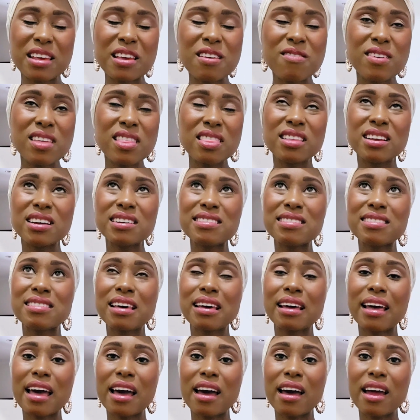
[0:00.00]
even just
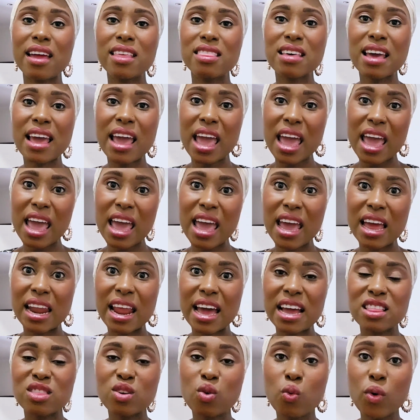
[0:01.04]
the air,
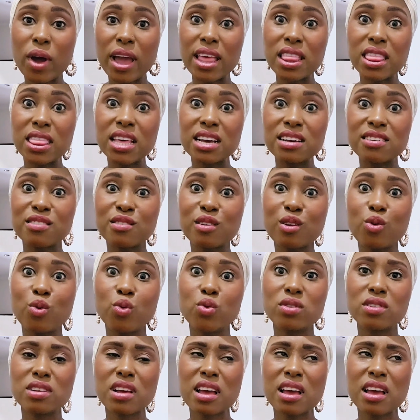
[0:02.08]
like the way things
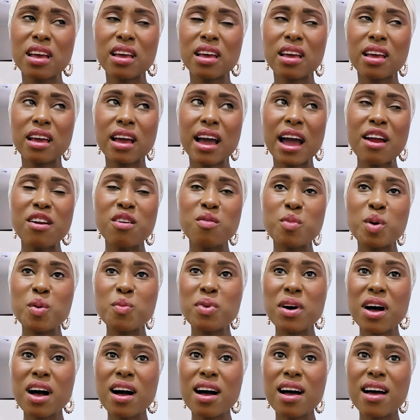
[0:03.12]
looked, I
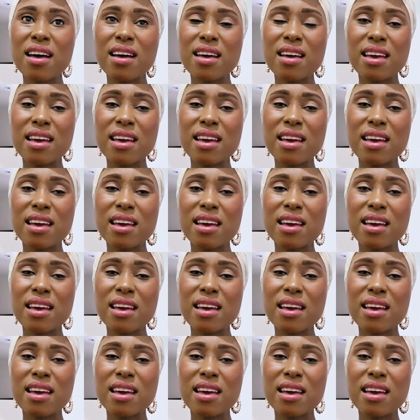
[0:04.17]
remember